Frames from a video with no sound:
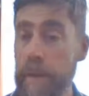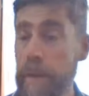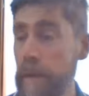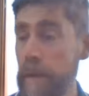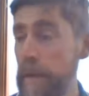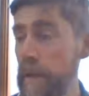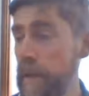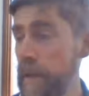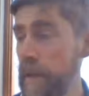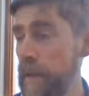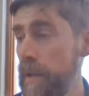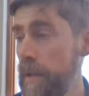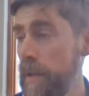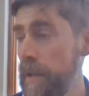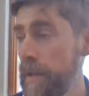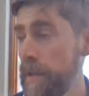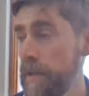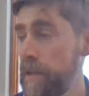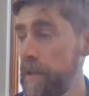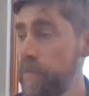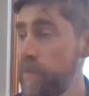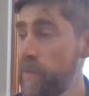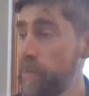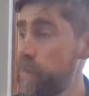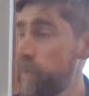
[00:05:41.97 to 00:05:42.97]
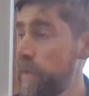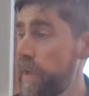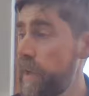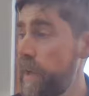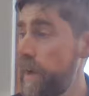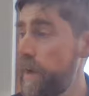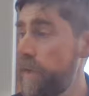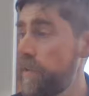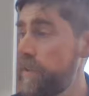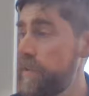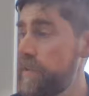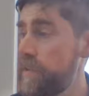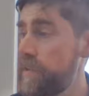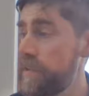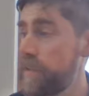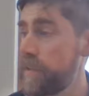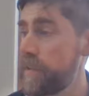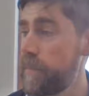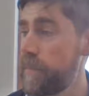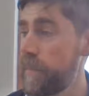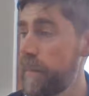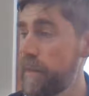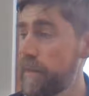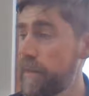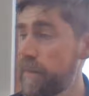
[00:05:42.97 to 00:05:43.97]
Now, given we are using
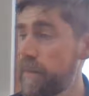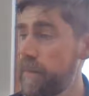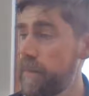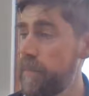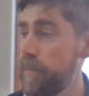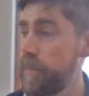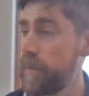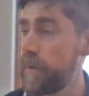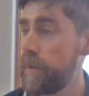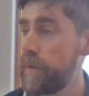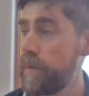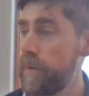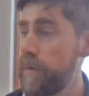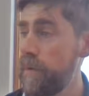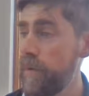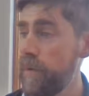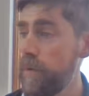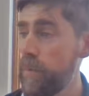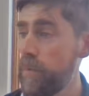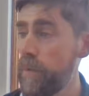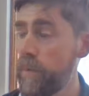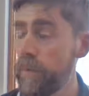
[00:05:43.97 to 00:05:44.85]
the Bunsen burners,